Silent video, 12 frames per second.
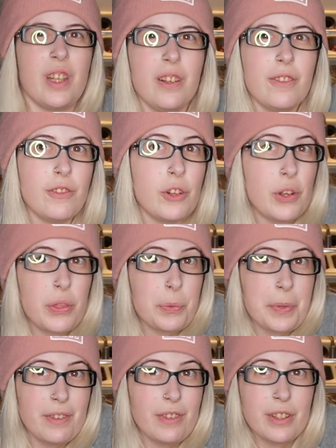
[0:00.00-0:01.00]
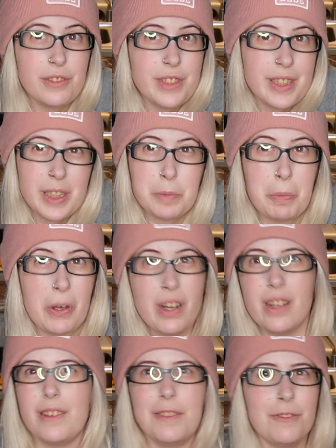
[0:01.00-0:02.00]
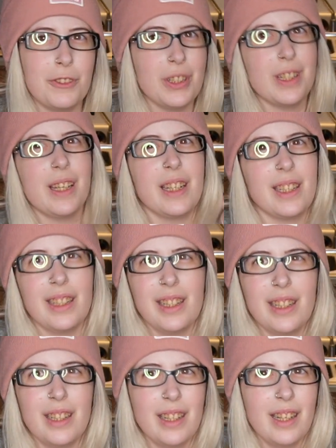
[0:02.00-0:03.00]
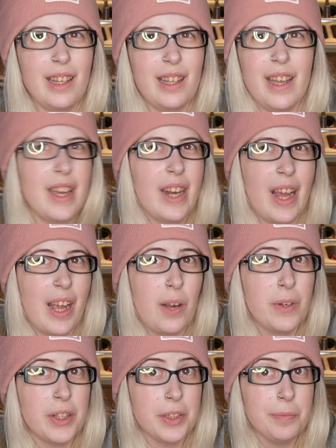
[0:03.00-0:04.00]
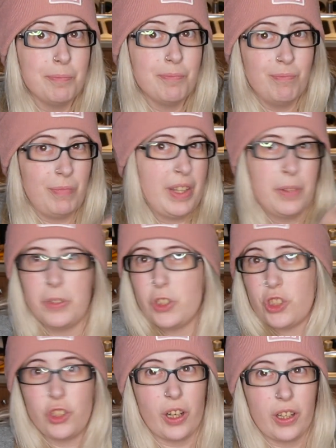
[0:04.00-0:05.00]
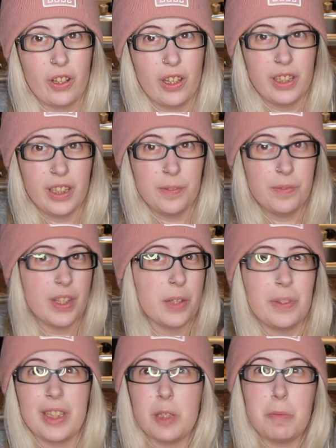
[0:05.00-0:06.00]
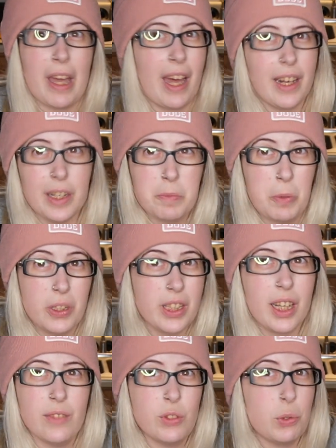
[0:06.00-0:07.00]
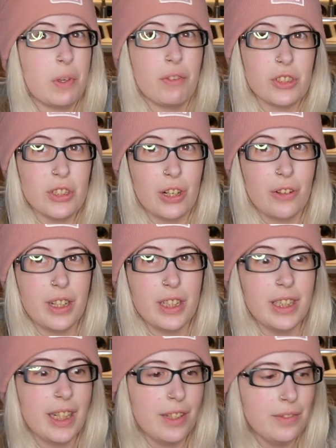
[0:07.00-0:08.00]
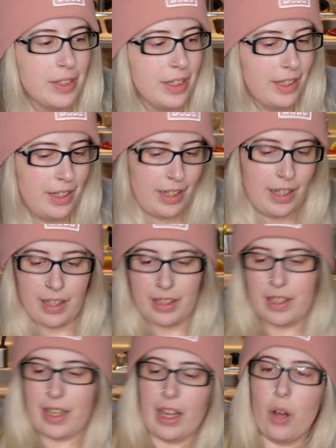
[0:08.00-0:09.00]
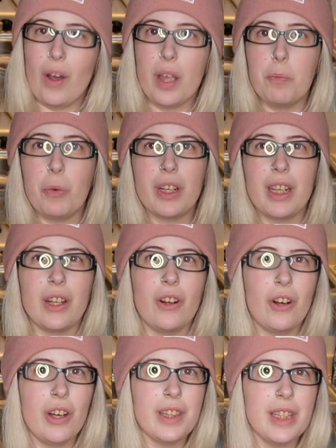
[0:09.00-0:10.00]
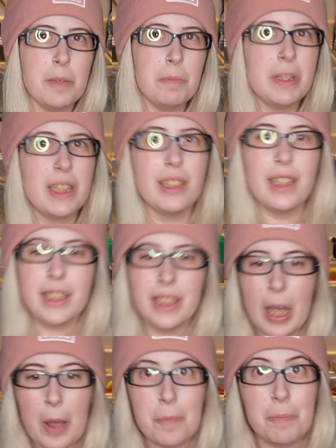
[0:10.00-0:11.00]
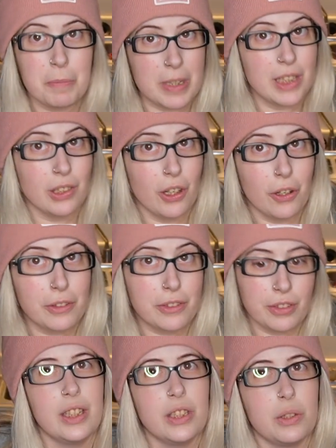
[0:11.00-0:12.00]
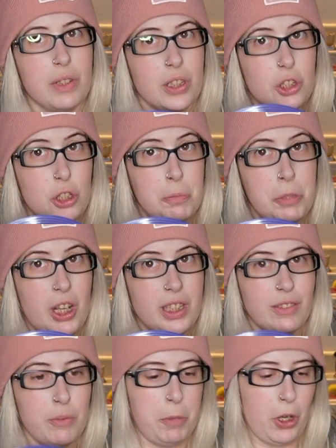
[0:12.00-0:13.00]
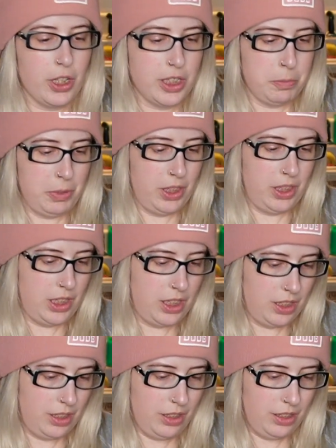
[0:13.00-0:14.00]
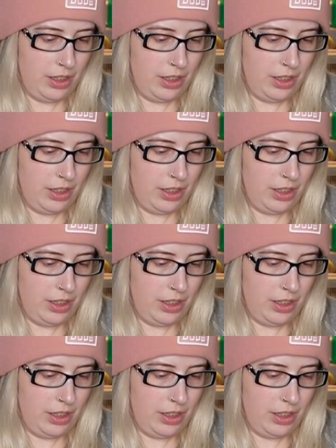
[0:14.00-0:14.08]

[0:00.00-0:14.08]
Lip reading: it for 350, put it in for like an hour, and then we just check on it, and then we keep adding more time to it if it's not ready yet. Now I'm working on the meatless meatloaf. So we got 2 blocks of Impossible in here,